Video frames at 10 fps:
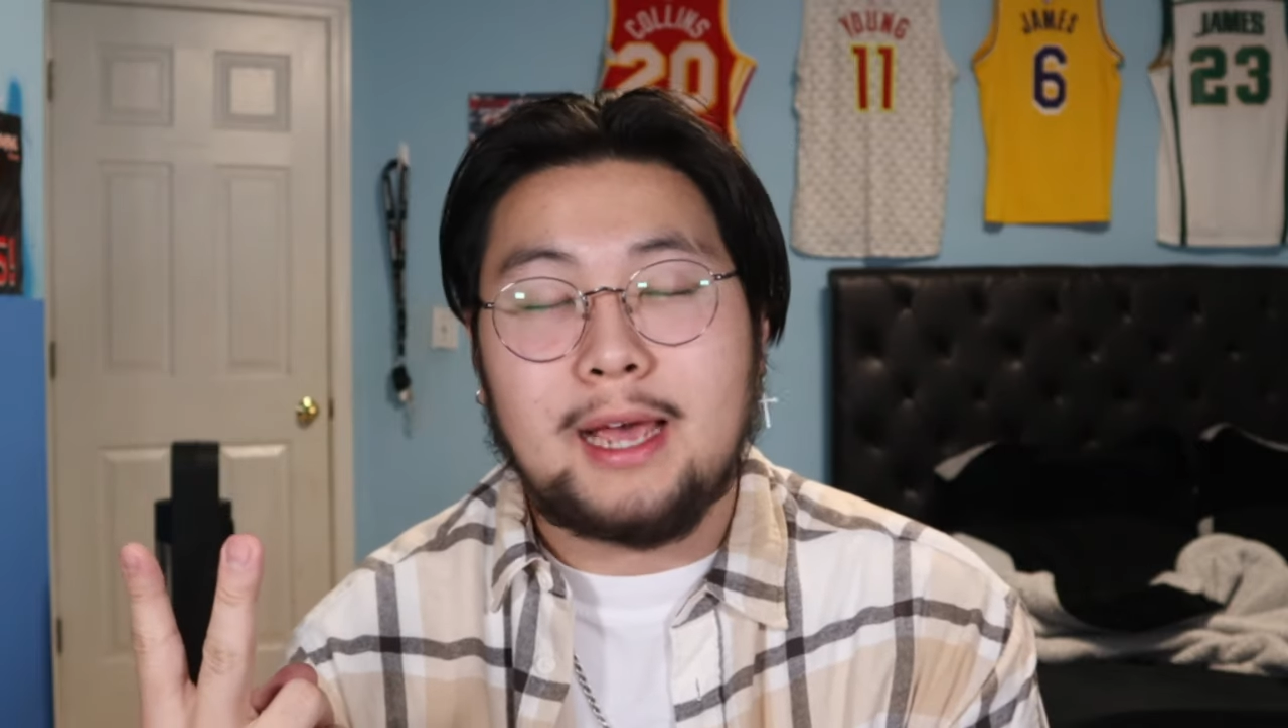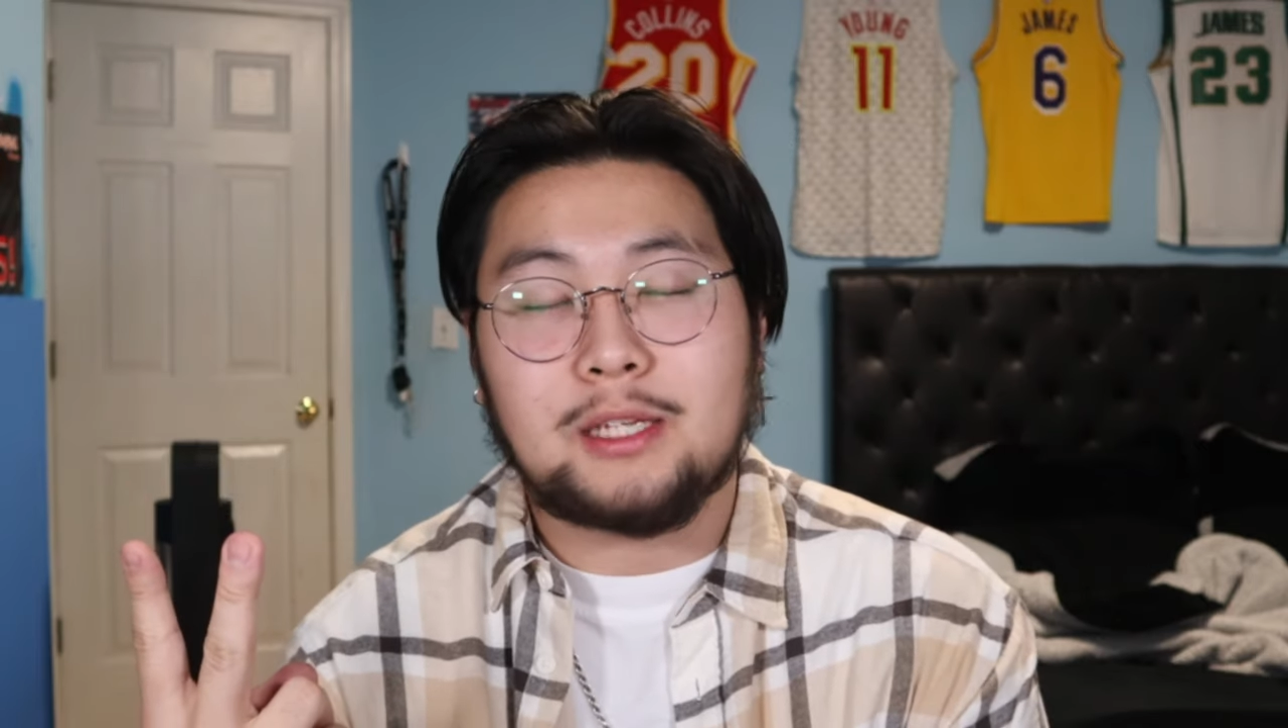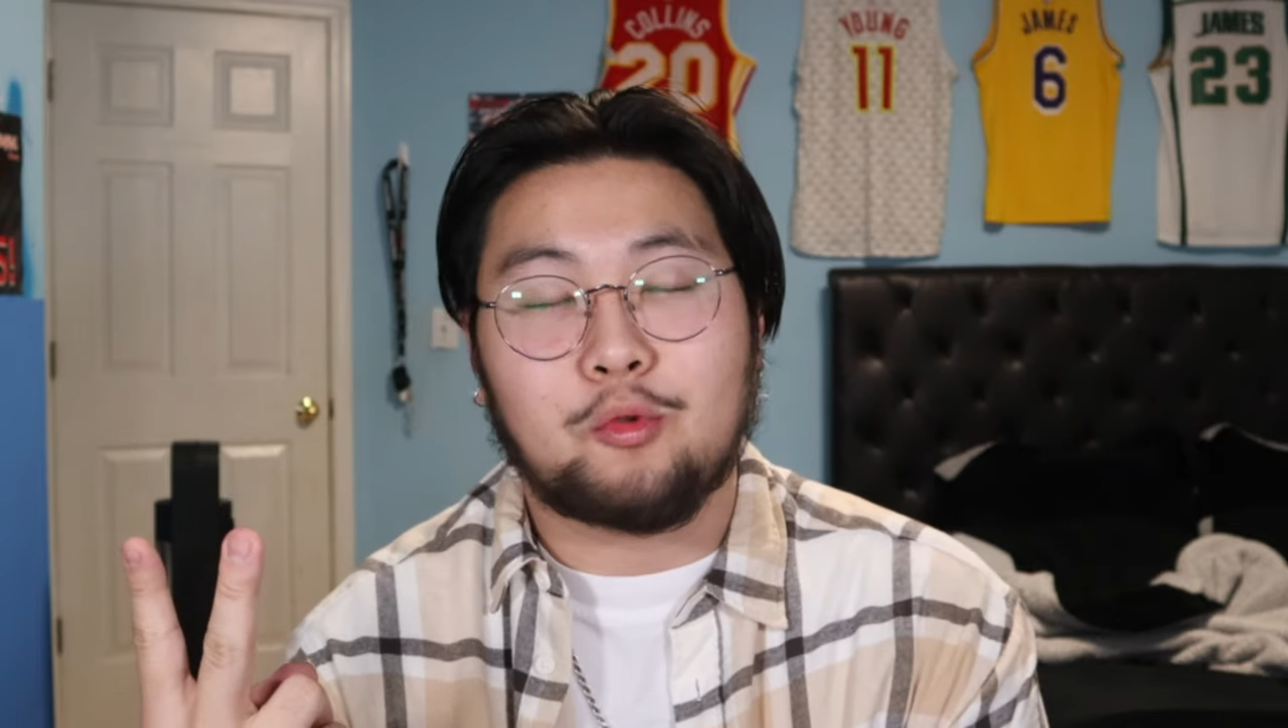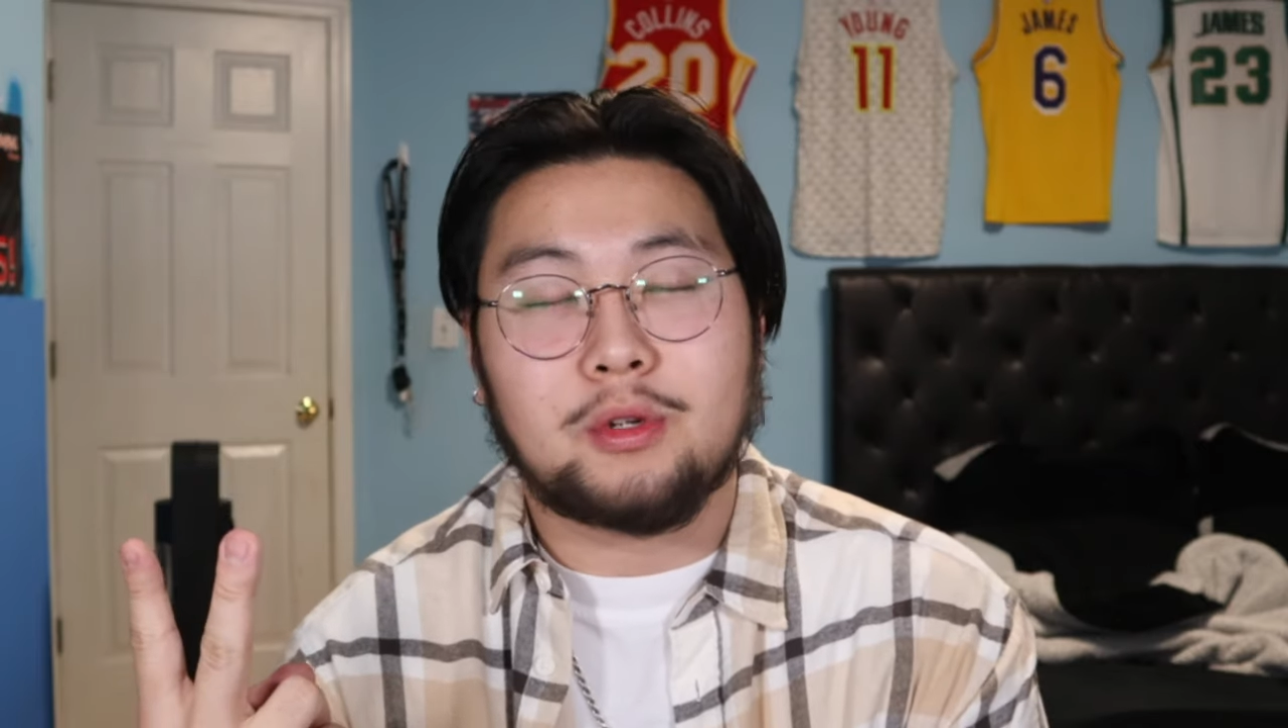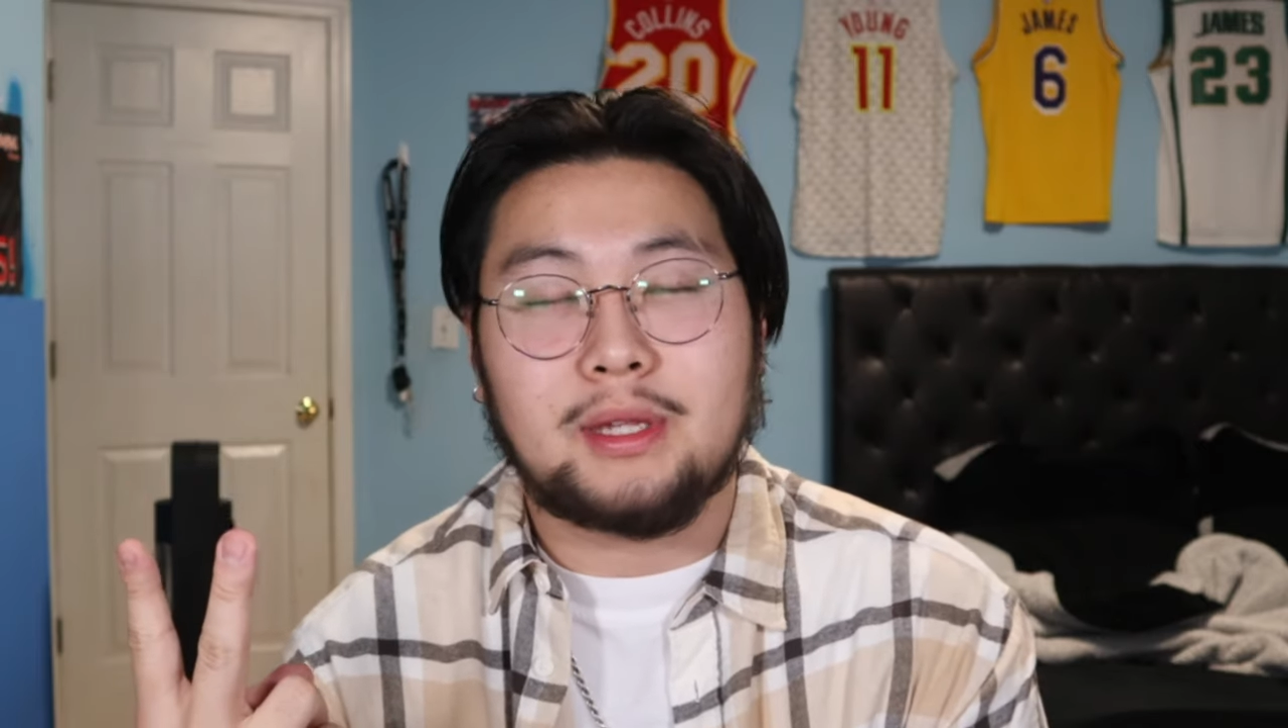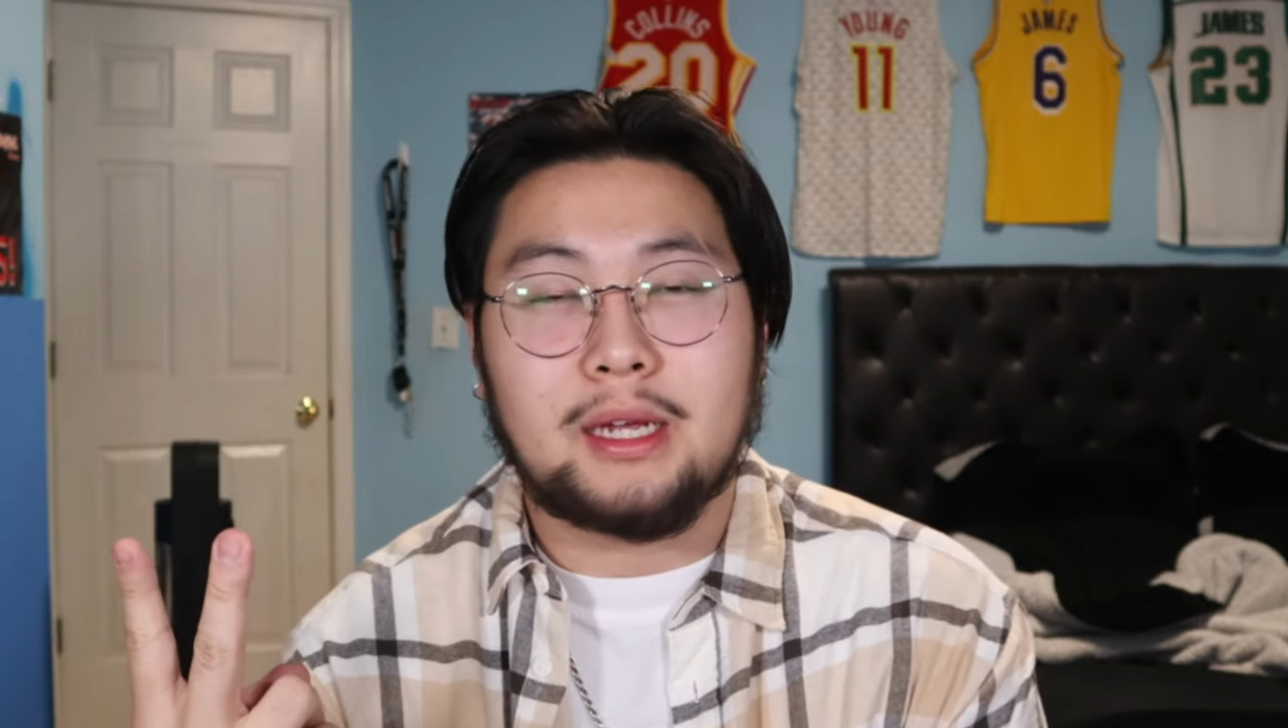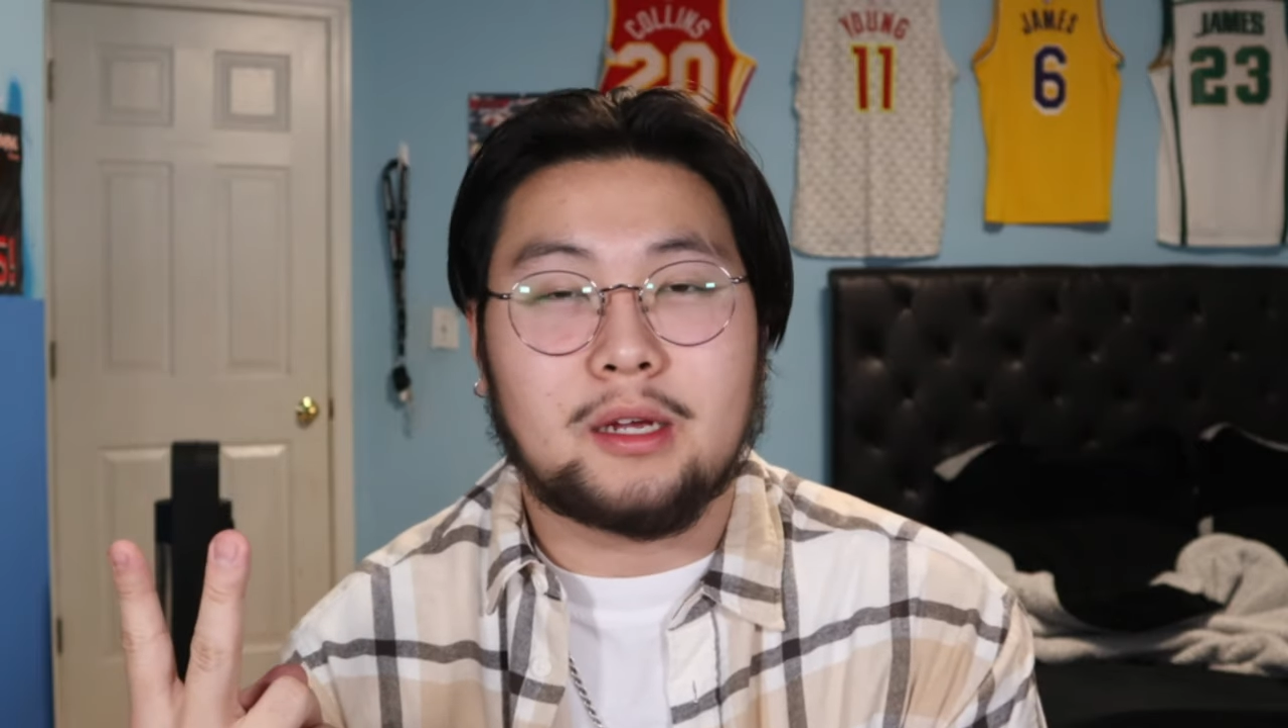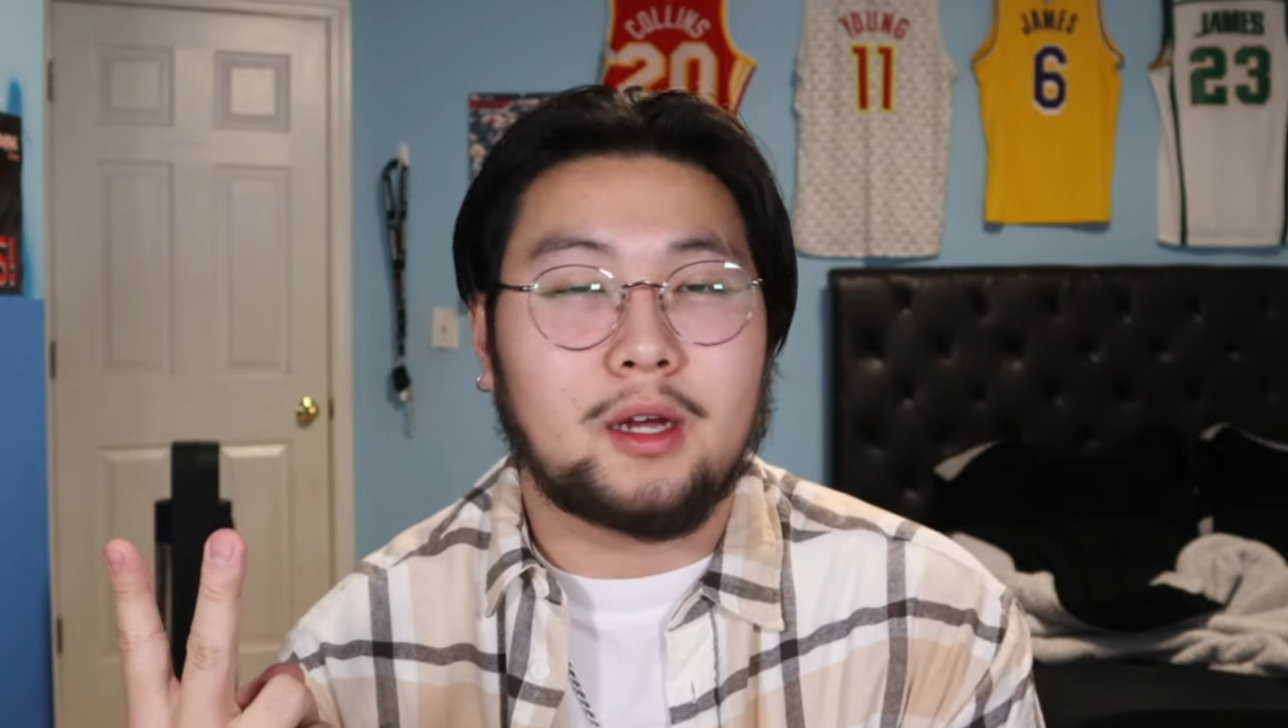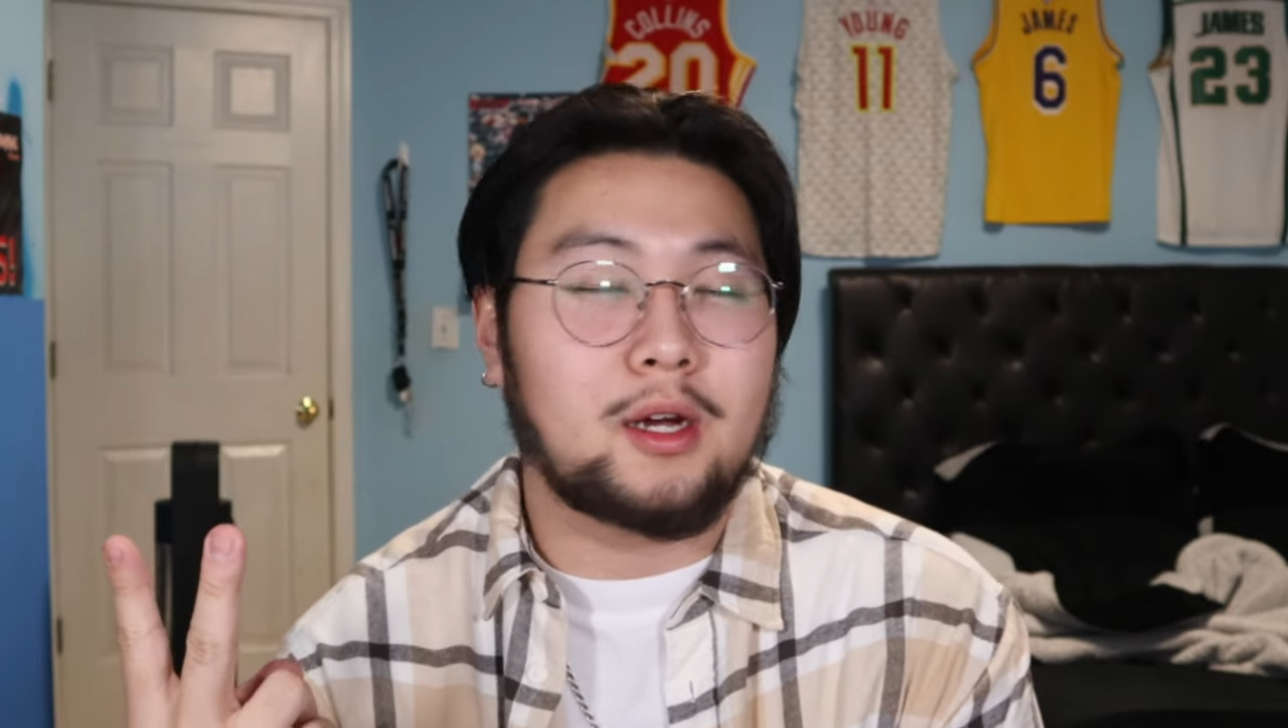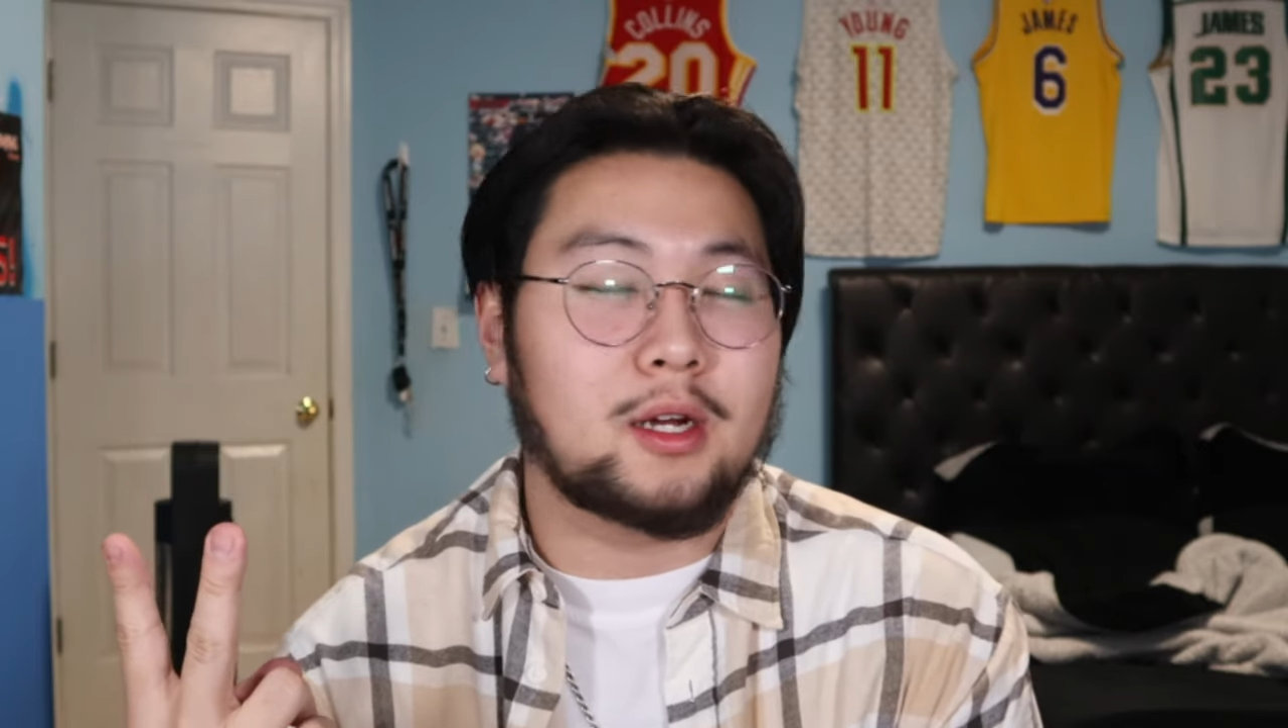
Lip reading: more thing of talking